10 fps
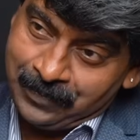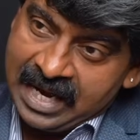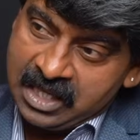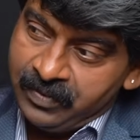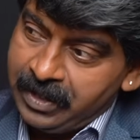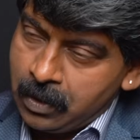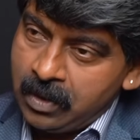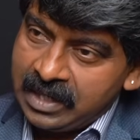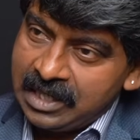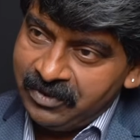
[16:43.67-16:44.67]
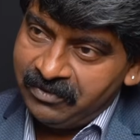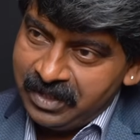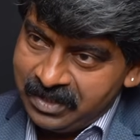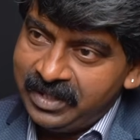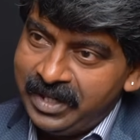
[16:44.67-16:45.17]
As we talk, as we
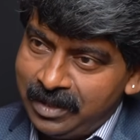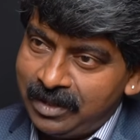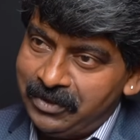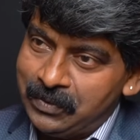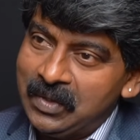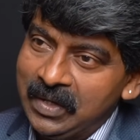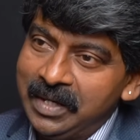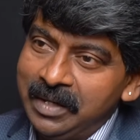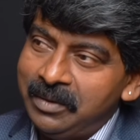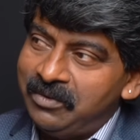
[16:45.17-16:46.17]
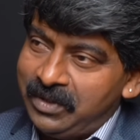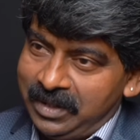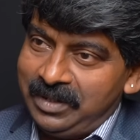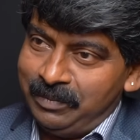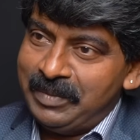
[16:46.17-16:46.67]
finish the interview
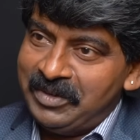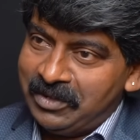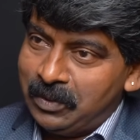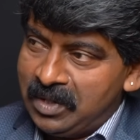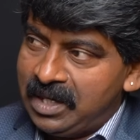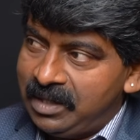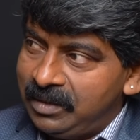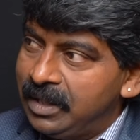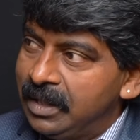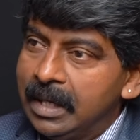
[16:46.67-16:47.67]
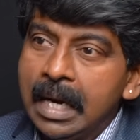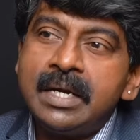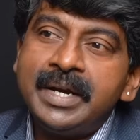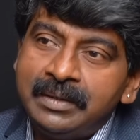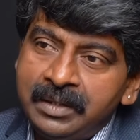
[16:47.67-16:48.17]
for 1 hour,
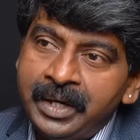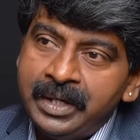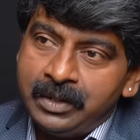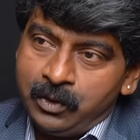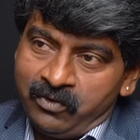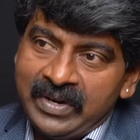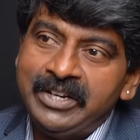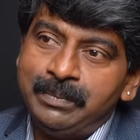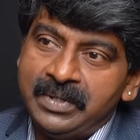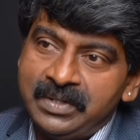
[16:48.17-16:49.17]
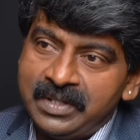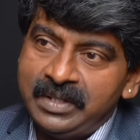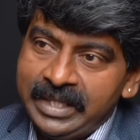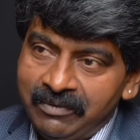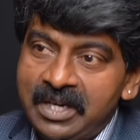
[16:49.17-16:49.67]
already 3 to
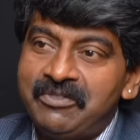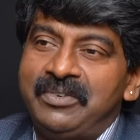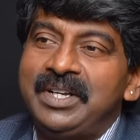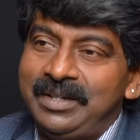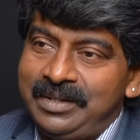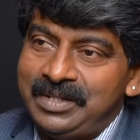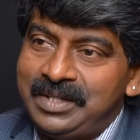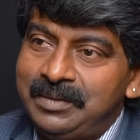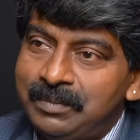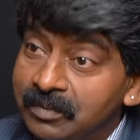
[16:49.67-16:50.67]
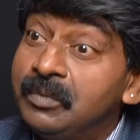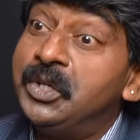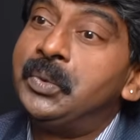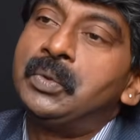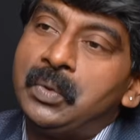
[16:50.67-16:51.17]
5% they've left us
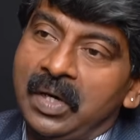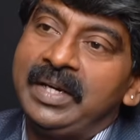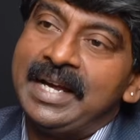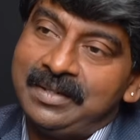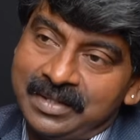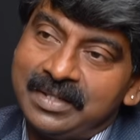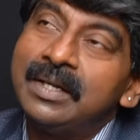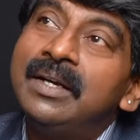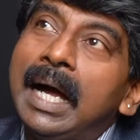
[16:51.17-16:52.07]
due to oral cancers.